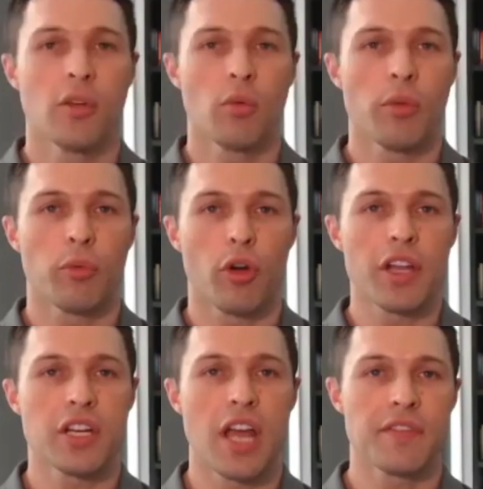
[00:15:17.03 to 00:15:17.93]
The, the
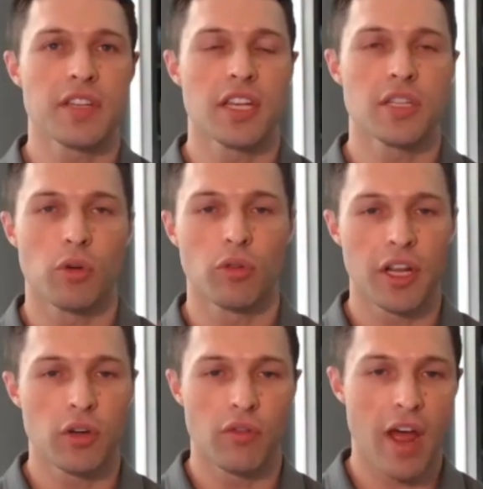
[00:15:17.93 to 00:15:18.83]
progression I've seen is we'll
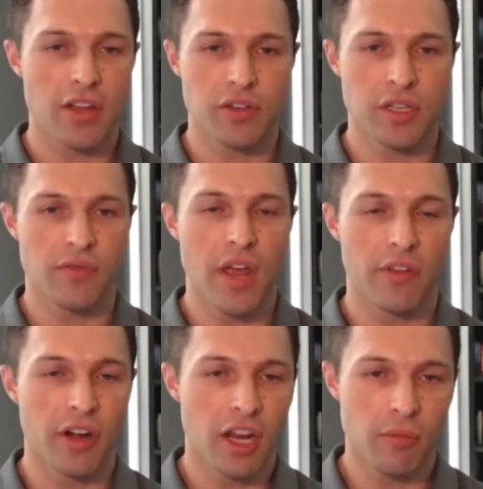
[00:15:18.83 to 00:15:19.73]
run into advisors that have
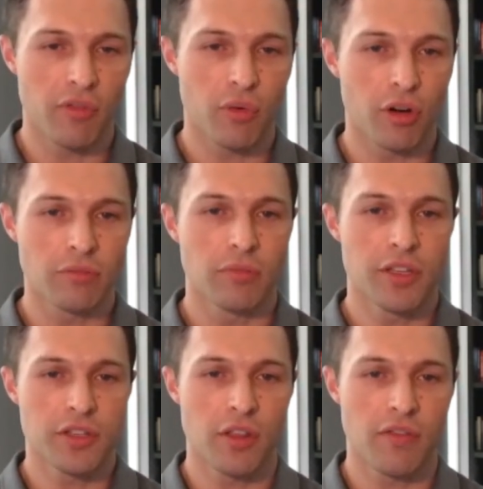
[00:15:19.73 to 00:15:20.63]
never done it before.
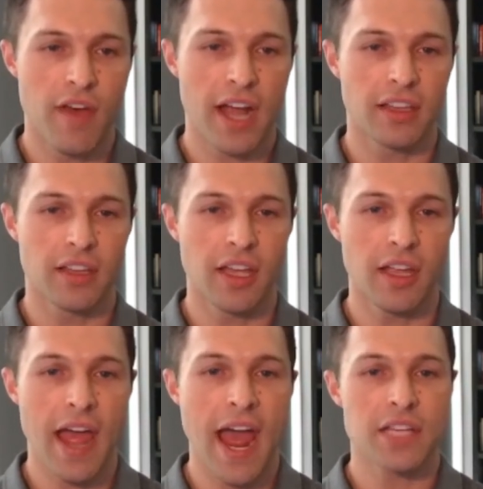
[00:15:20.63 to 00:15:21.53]
And so the fact that
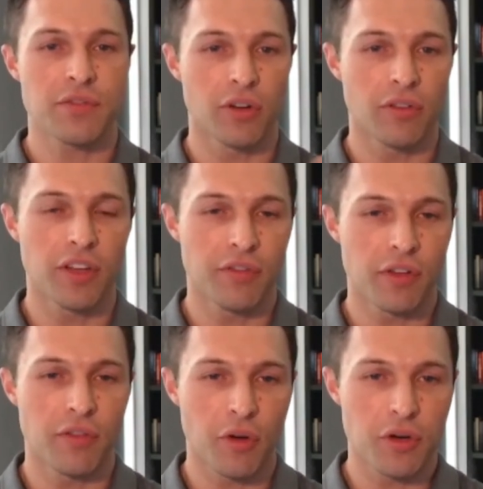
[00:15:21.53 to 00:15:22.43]
they ask for a fee
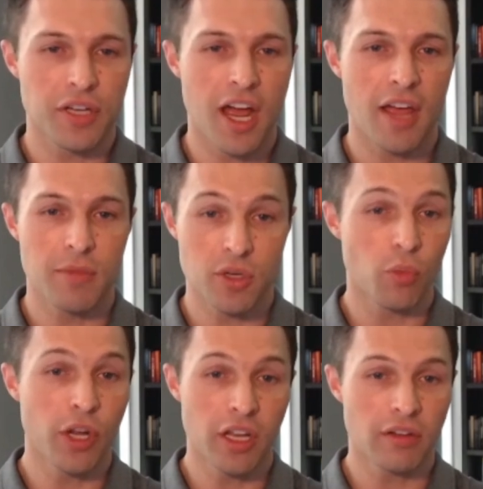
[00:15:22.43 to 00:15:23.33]
for the first time is a
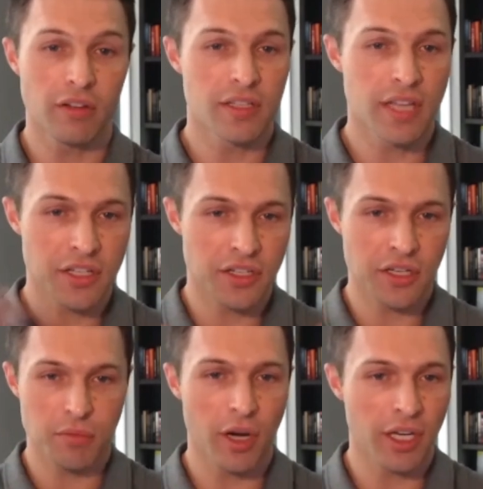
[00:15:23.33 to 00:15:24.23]
win because that's
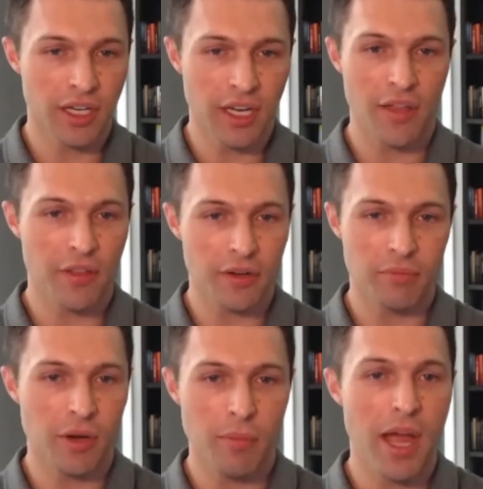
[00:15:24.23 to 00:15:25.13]
just breaking down their,
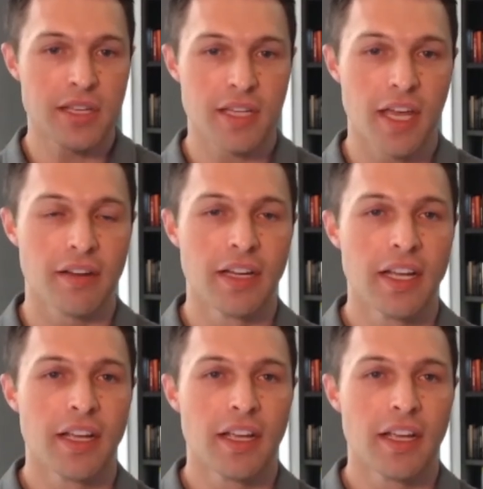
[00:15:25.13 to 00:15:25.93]
their mindset.